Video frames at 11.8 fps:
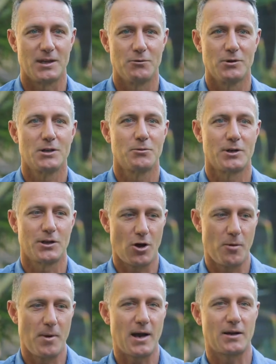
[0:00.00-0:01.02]
You really want to
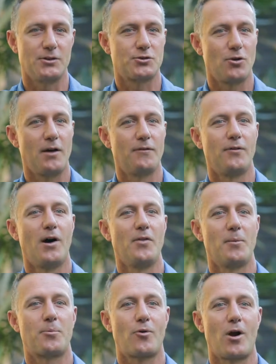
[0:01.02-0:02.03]
go back and try and find
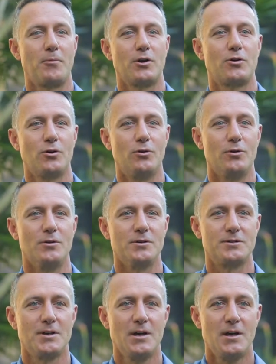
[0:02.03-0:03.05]
the primary
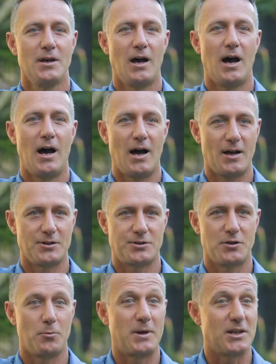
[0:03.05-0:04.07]
cause uh,
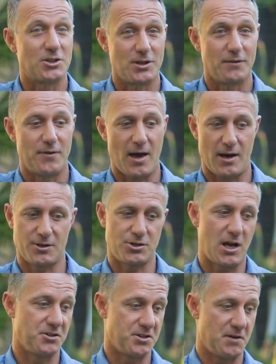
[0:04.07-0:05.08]
so that when you shift that, it
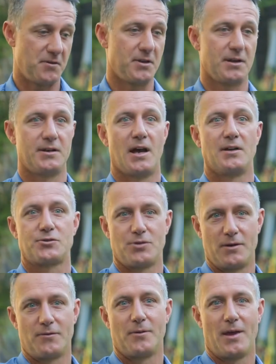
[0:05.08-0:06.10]
changes everything
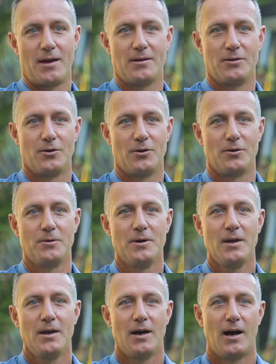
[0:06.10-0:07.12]
downstream for that, you know?
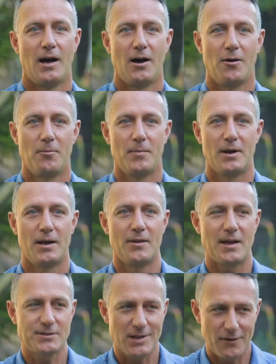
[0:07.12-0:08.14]
Um, and, and,
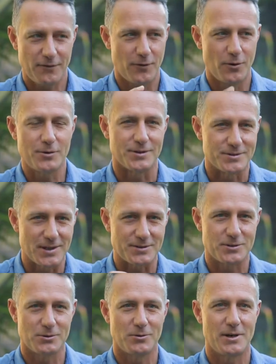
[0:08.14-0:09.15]
that's our focus.
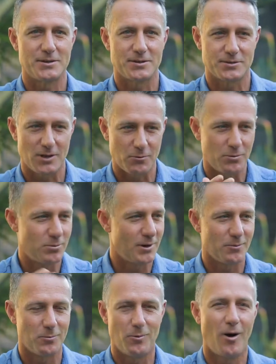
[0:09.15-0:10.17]
That's always just like, well,
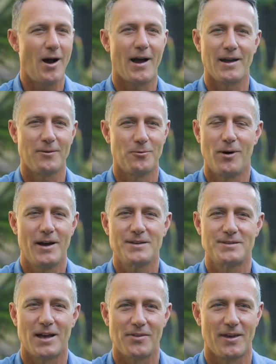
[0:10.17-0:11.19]
what, why? Why
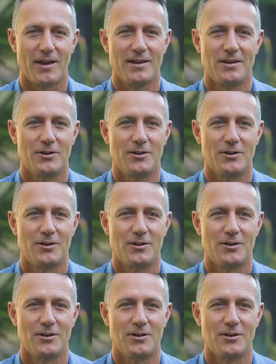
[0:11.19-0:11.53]
is that there?